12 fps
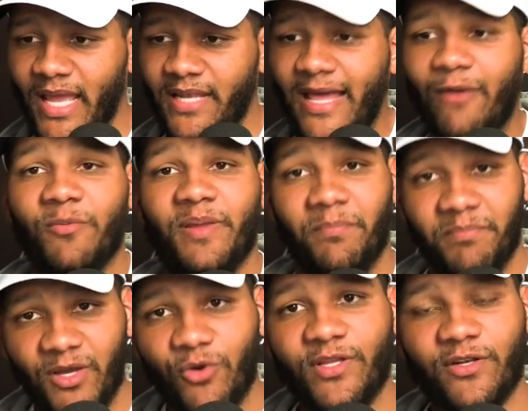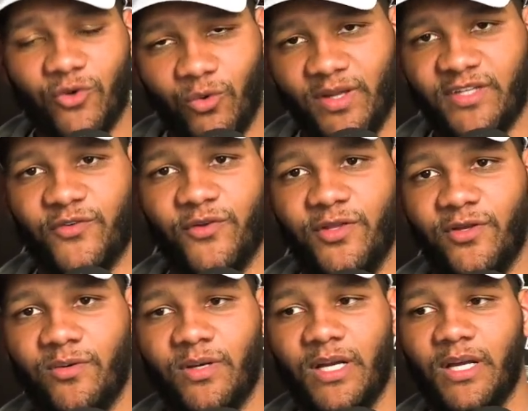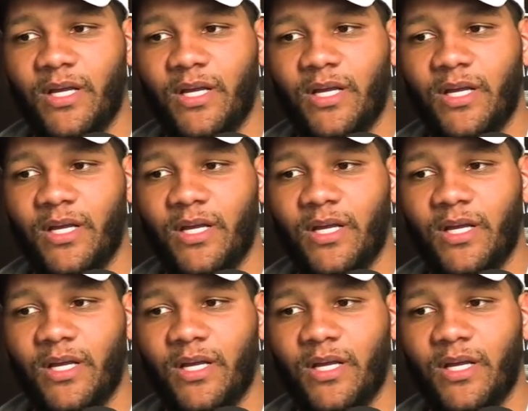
And that would be a million coins for you.